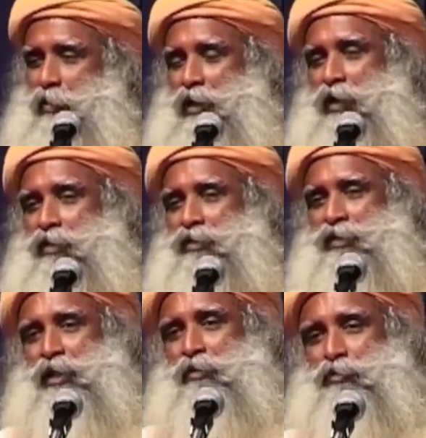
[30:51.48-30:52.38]
behind the
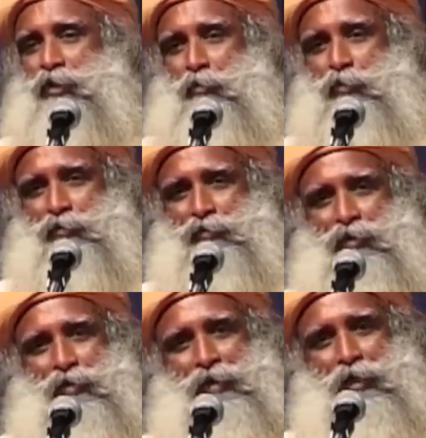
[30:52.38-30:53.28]
same table,
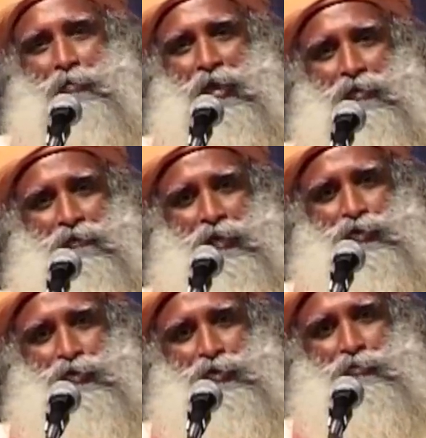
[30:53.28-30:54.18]
they're
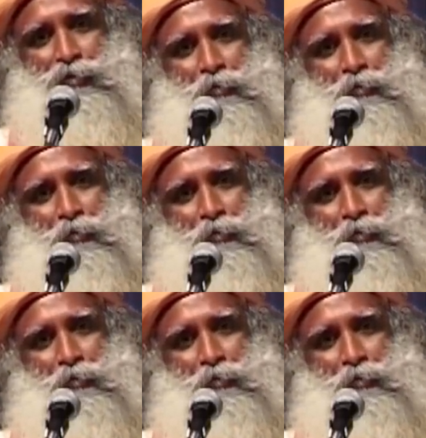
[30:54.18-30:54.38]
manufacturing